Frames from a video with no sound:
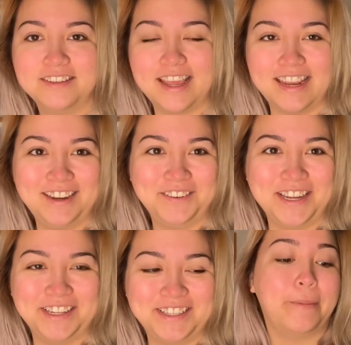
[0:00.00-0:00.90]

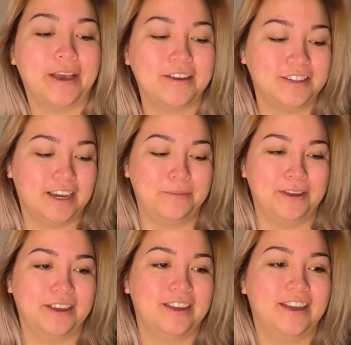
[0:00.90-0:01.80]
Anyways, back on
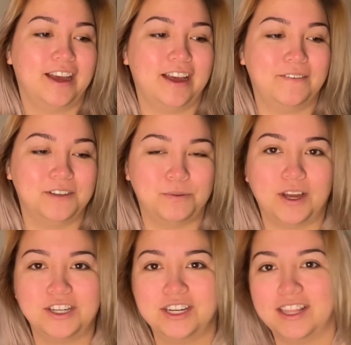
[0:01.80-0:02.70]
topic. I was
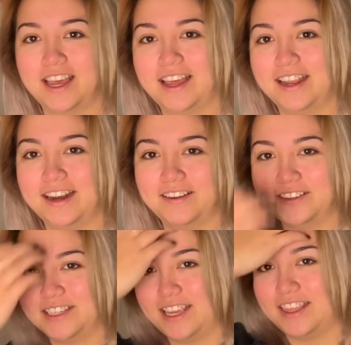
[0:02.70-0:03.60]
watching that and I
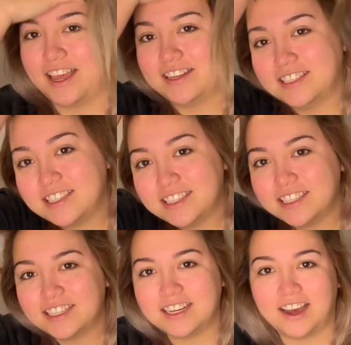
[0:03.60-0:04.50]
was like, that's
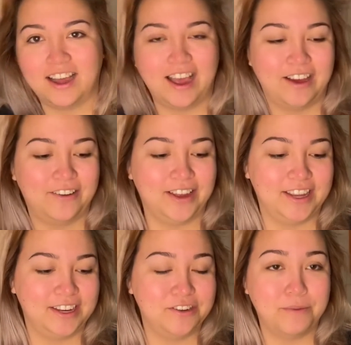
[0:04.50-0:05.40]
not how
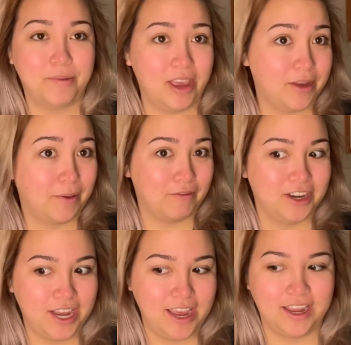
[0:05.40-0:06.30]
I do my makeup every
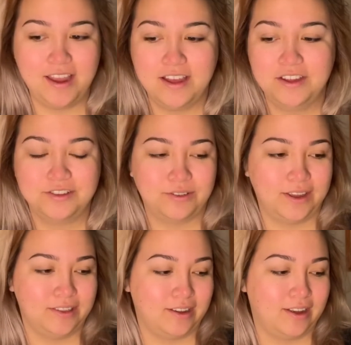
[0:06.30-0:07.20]
day. So I
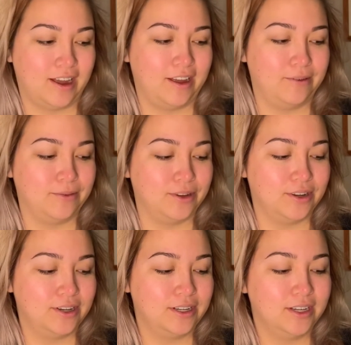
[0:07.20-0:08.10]
thought I
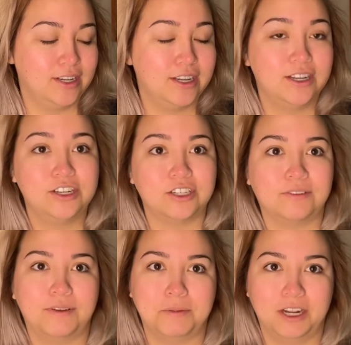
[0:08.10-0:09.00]
would just
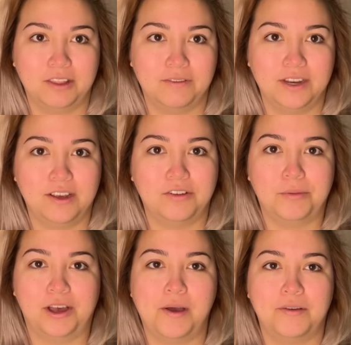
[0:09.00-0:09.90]
film another video
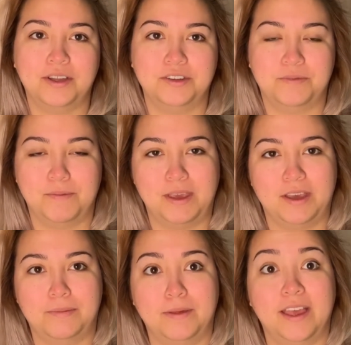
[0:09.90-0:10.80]
about how I do my
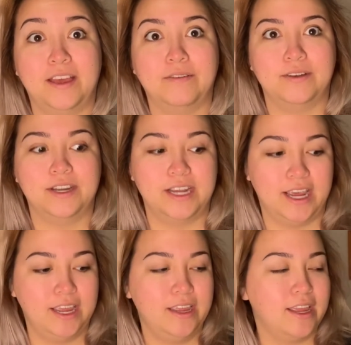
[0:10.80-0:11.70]
makeup every
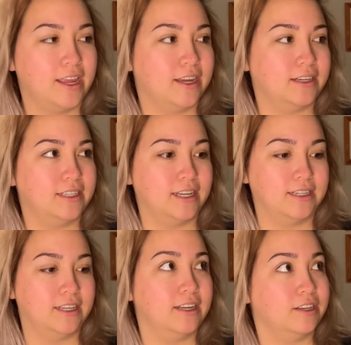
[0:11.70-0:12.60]
day. And
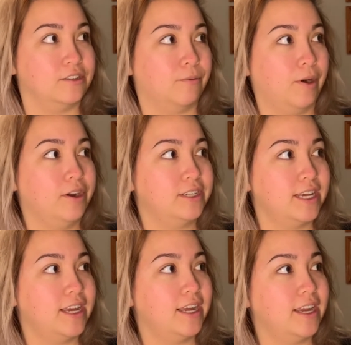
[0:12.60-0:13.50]
since it is a work
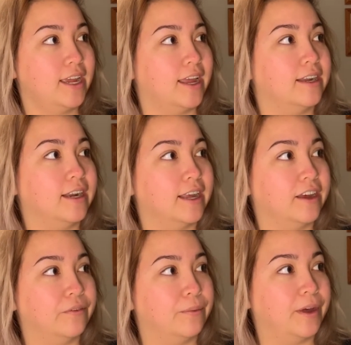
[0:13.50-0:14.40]
day and I
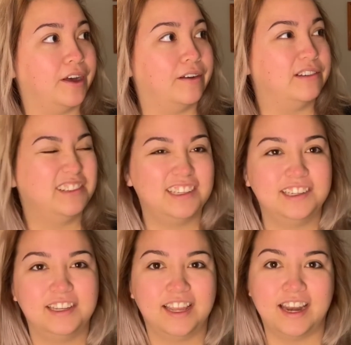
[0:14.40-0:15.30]
have about
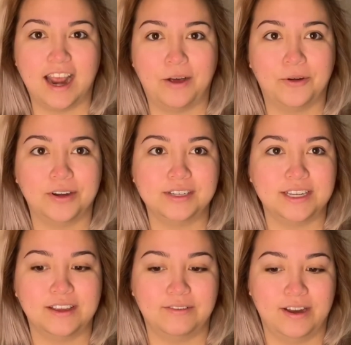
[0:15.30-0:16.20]
an hour to
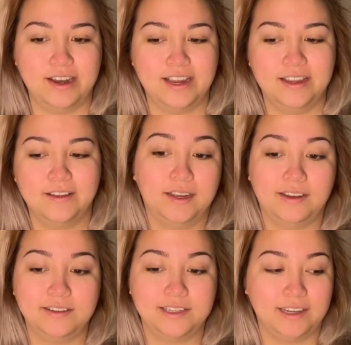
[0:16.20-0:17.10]
get ready, I
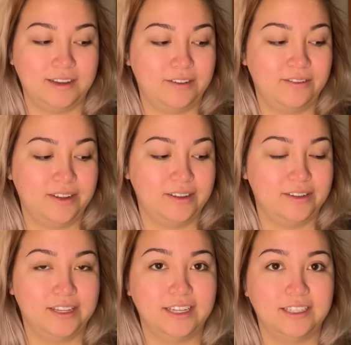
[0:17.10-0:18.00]
was like, you know what?
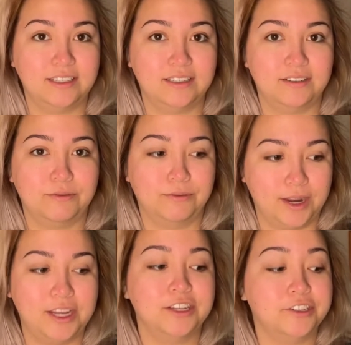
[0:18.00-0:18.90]
Let's
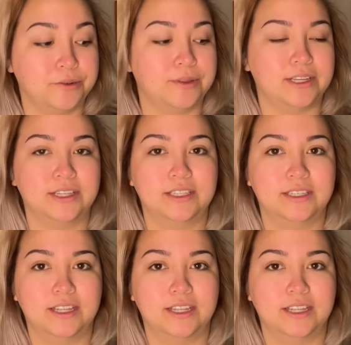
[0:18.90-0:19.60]
redo this.